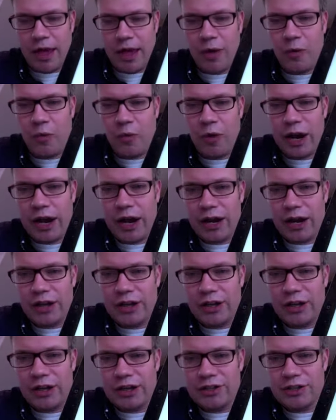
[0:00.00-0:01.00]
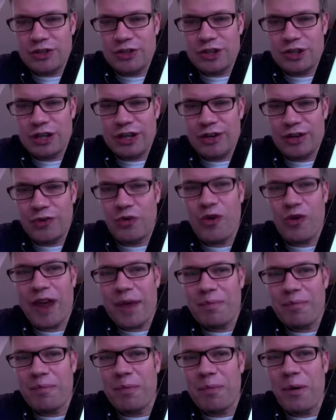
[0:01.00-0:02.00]
where you can see in the
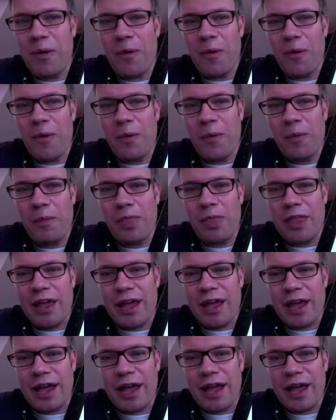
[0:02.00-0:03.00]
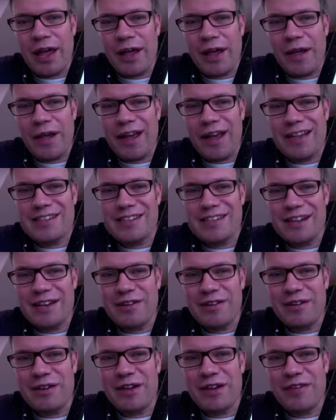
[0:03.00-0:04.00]
red ball I say
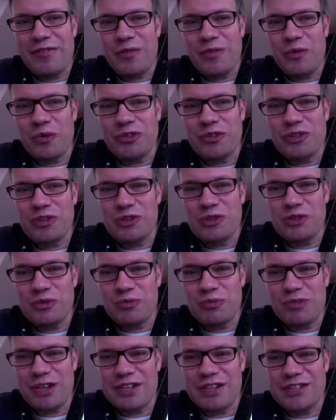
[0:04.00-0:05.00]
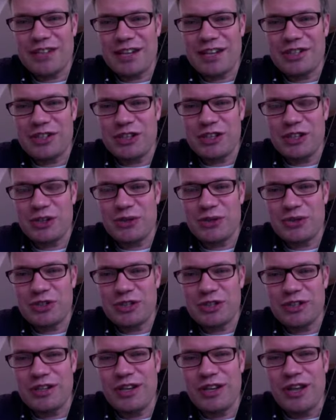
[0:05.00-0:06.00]
if you want to do some test
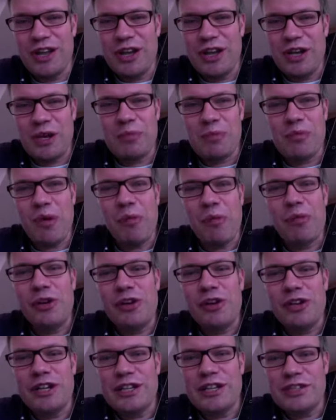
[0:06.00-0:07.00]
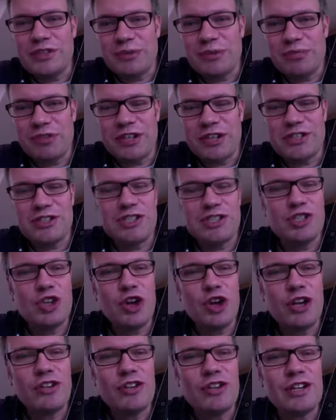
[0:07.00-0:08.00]
execution, you probably need some test
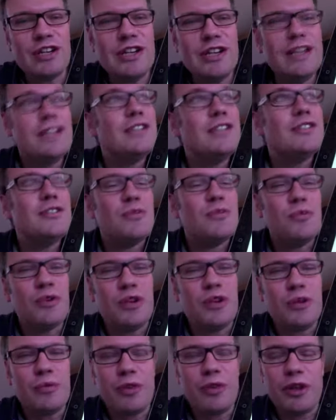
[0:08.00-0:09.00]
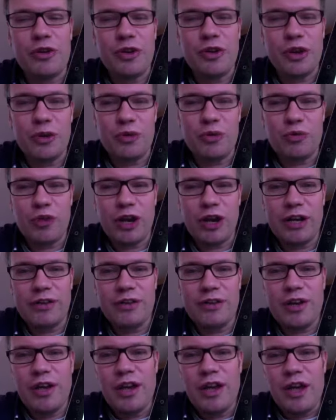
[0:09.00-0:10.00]
design techniques. Well, they're well known,
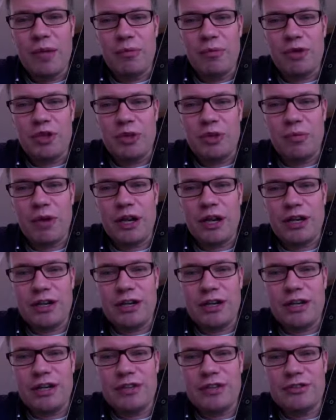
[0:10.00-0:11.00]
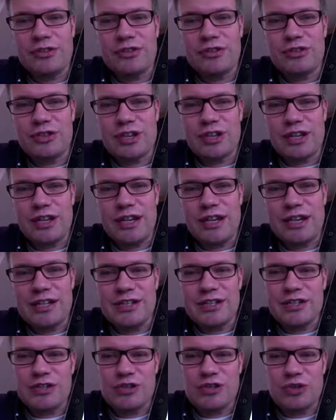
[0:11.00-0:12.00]
right? But you might need
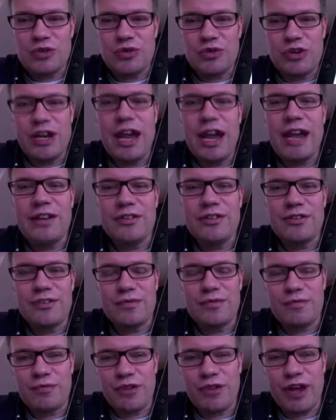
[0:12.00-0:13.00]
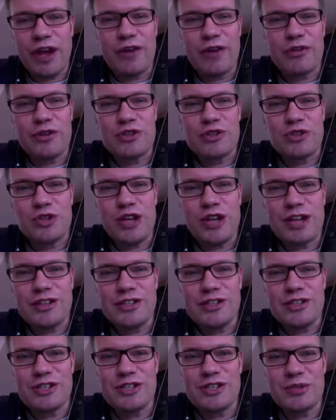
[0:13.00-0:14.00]
techniques to create errors, to get
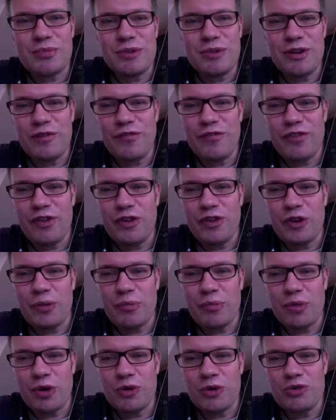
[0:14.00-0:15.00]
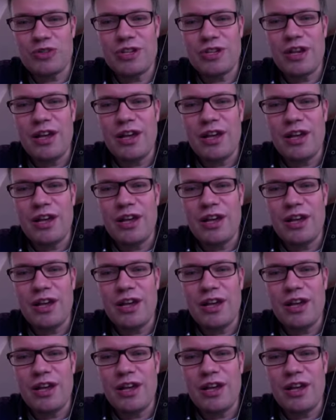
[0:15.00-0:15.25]
the system in a failure mode,